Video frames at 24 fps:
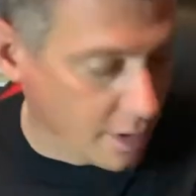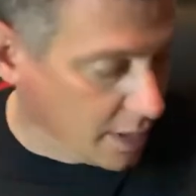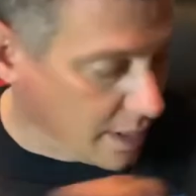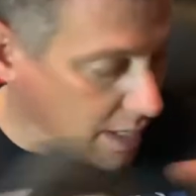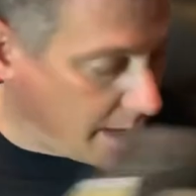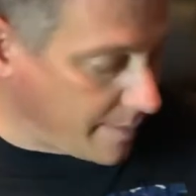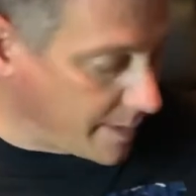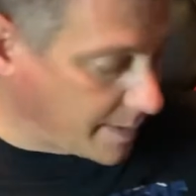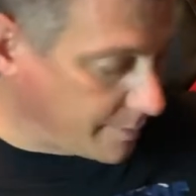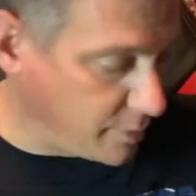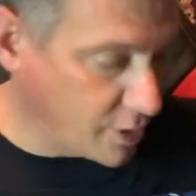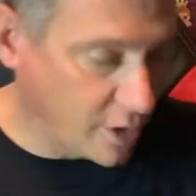
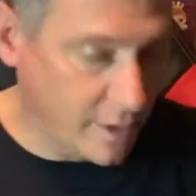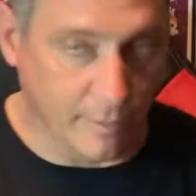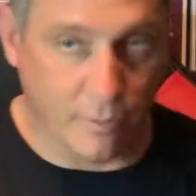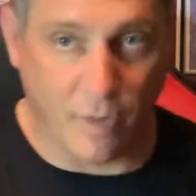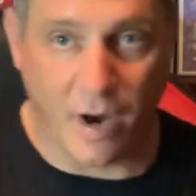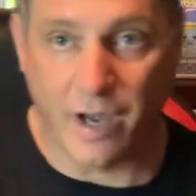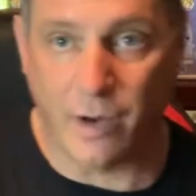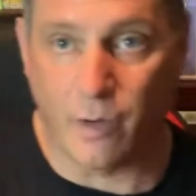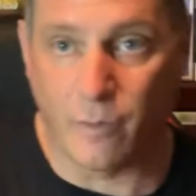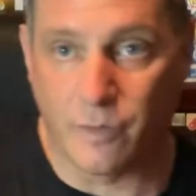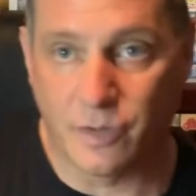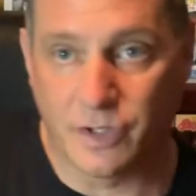I'm going to put him
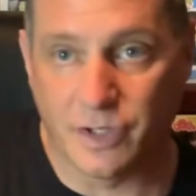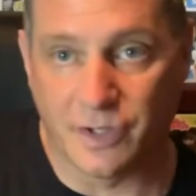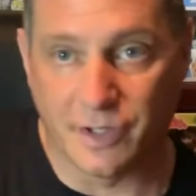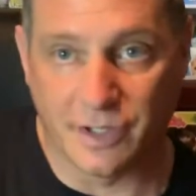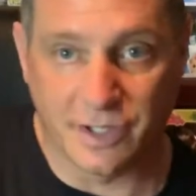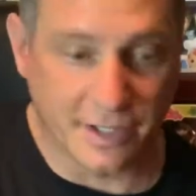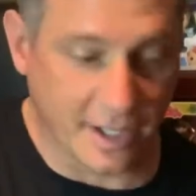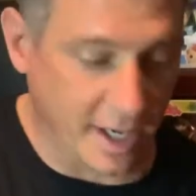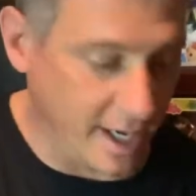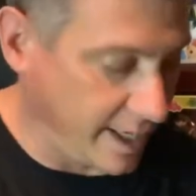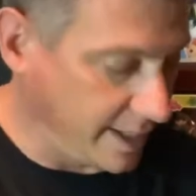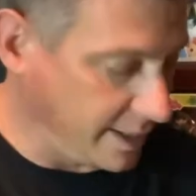right over to the
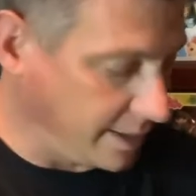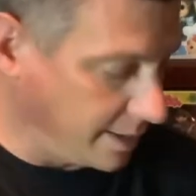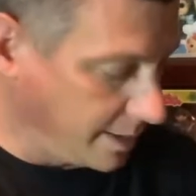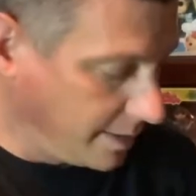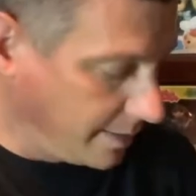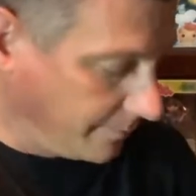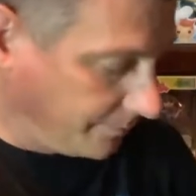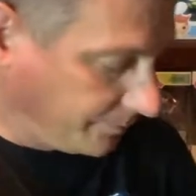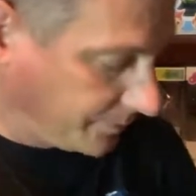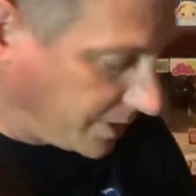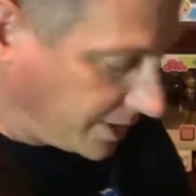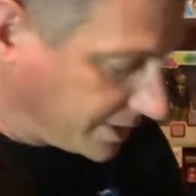side
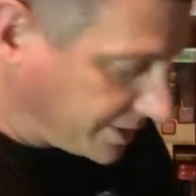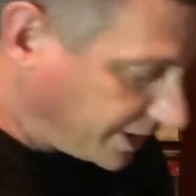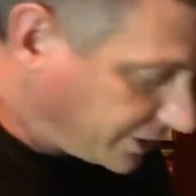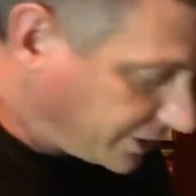because I